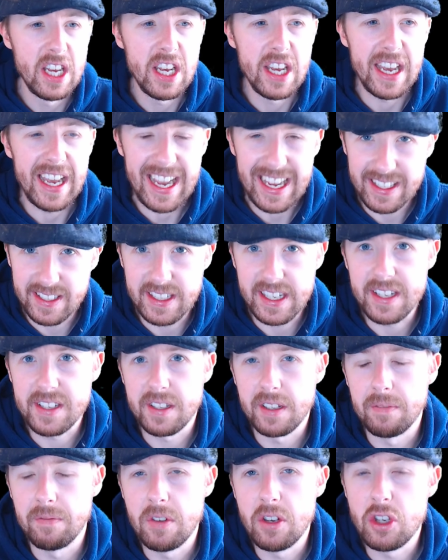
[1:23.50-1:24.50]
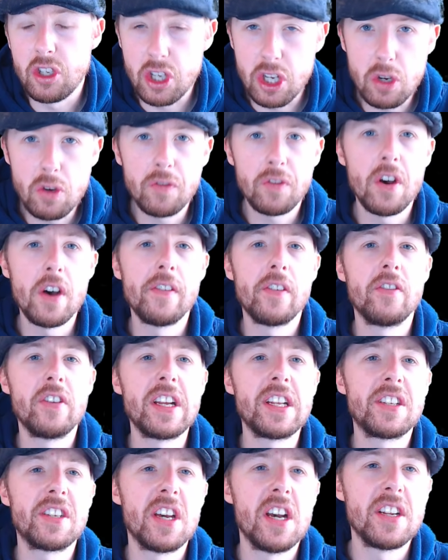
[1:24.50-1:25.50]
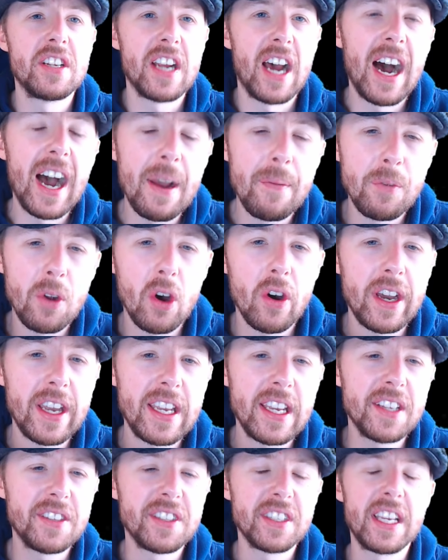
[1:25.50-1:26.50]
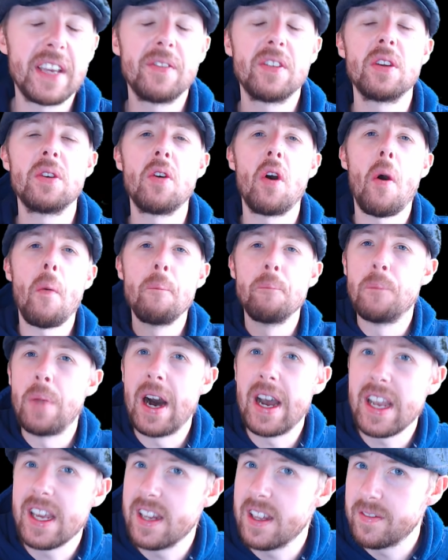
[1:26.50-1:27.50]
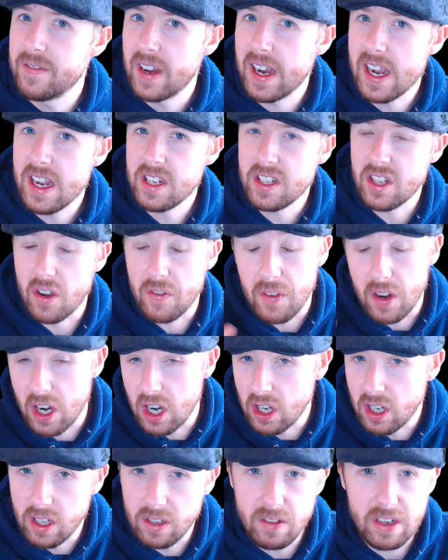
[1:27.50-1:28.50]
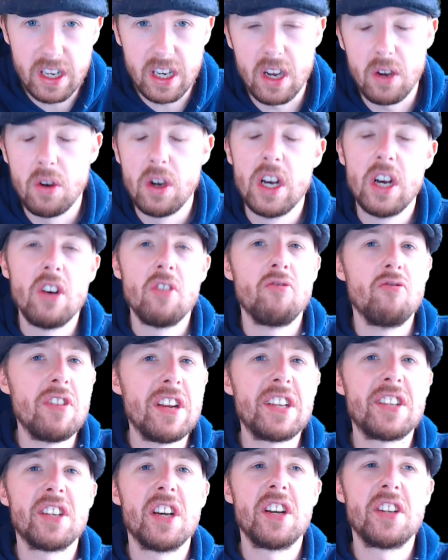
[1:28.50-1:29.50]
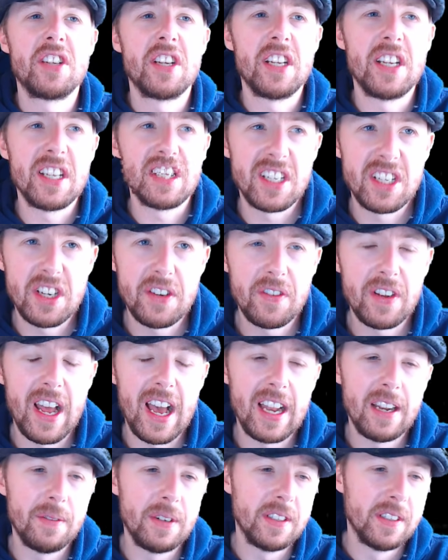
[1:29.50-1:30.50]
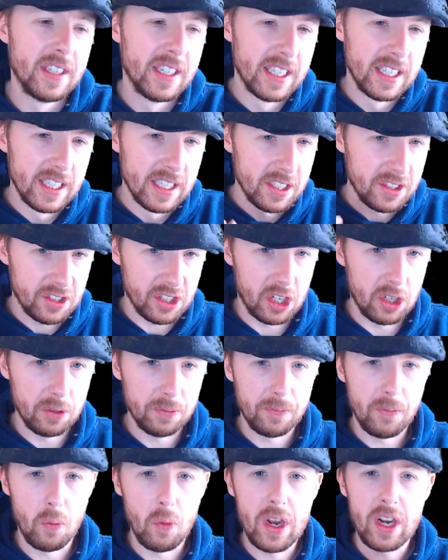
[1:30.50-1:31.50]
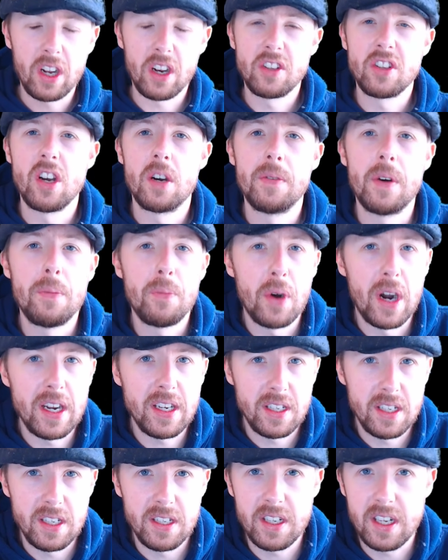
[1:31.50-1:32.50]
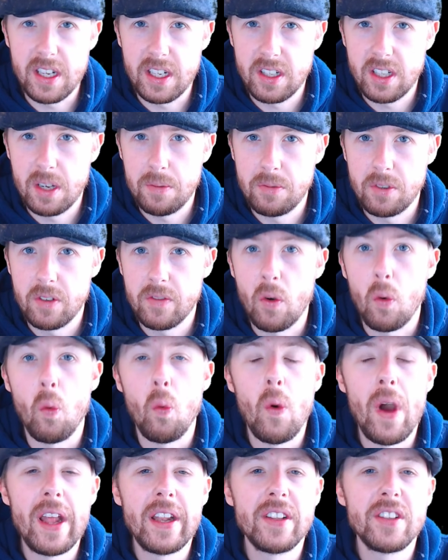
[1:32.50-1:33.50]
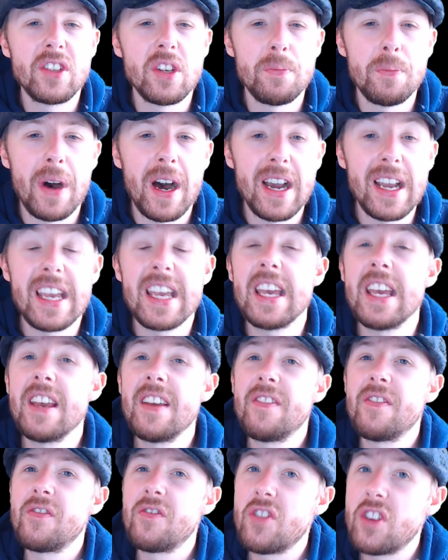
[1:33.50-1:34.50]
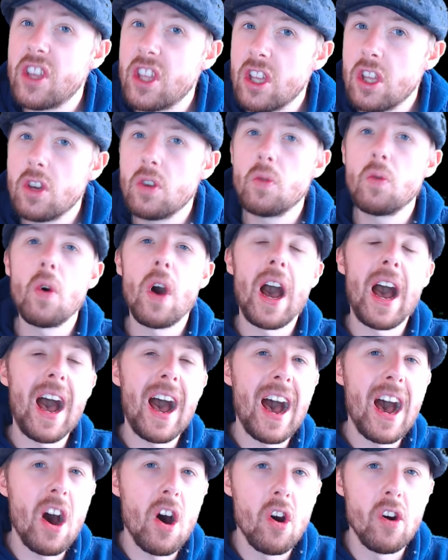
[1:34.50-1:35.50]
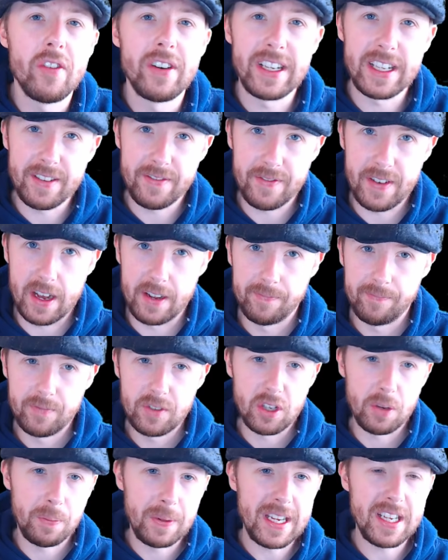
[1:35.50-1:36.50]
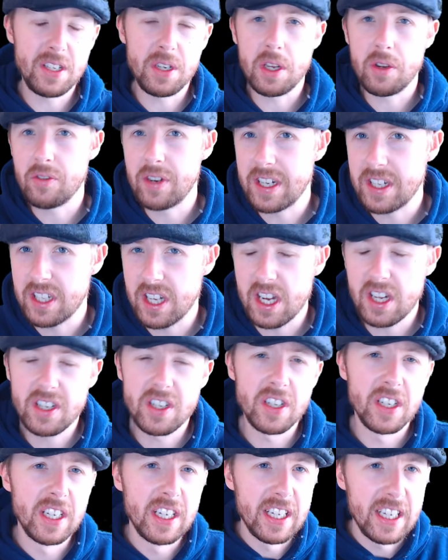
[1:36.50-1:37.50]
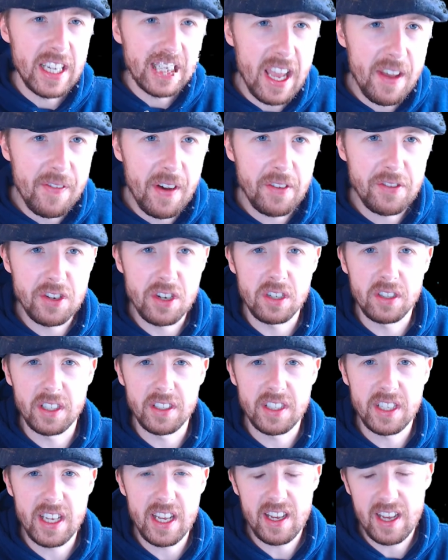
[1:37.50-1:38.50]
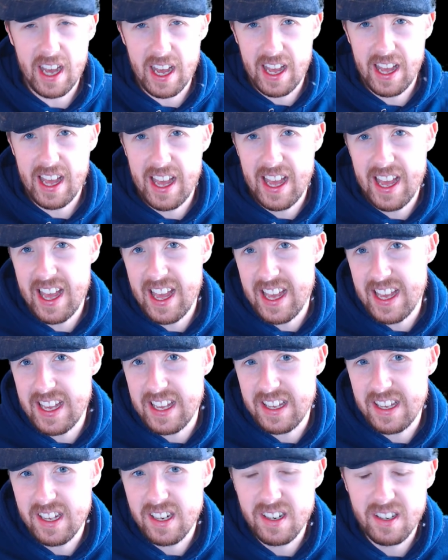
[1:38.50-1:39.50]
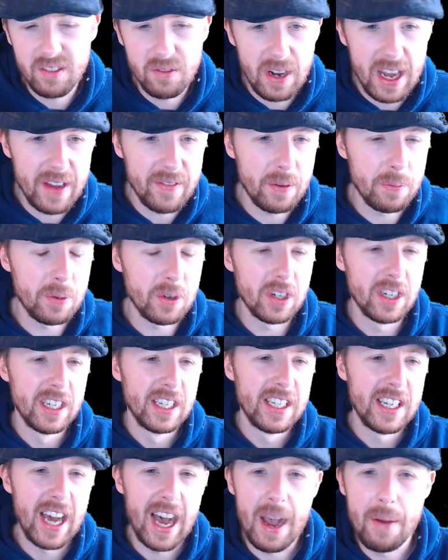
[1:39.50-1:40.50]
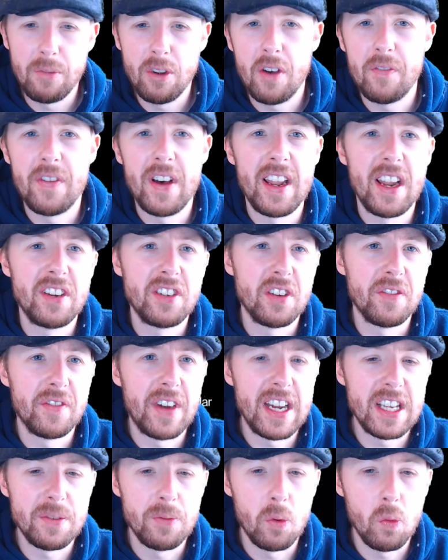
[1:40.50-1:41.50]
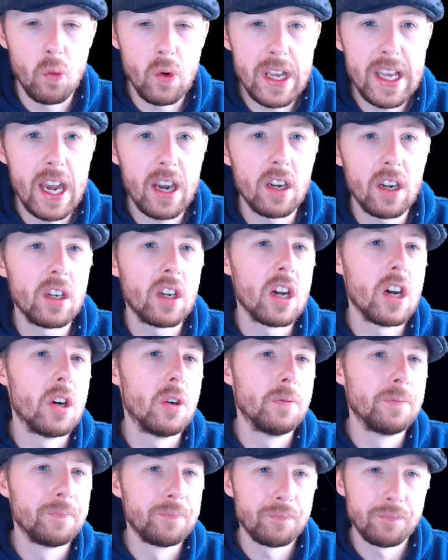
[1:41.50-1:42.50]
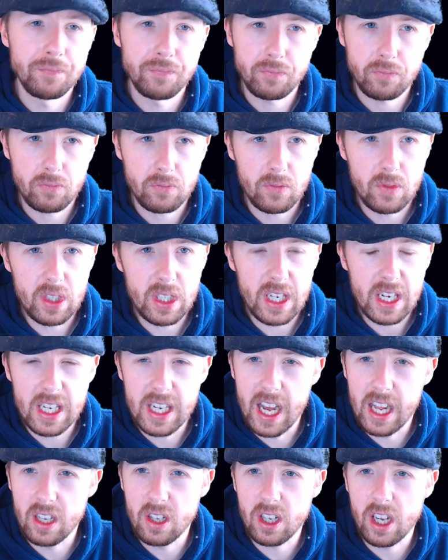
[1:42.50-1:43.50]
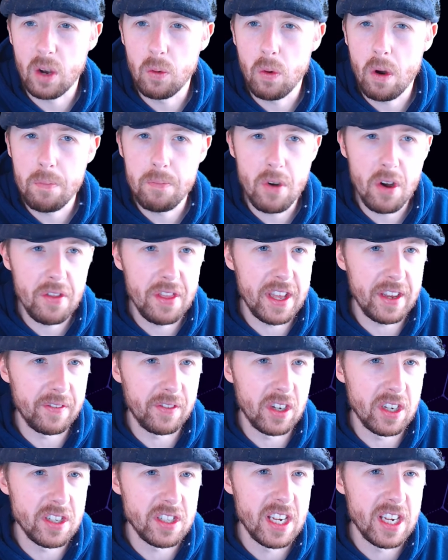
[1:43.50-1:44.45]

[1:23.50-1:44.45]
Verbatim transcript: it's decent. Do further research. I'm not here to give you buying advice Of mm, you know, researching is a different element. So we're going to talk about prices in terms of when to buy if you are already a fan. So please do your research. If I've sold it to you, hey, hey, you know, whatever, but I'm not financial advisor. But we are going to go and look at one more thing first.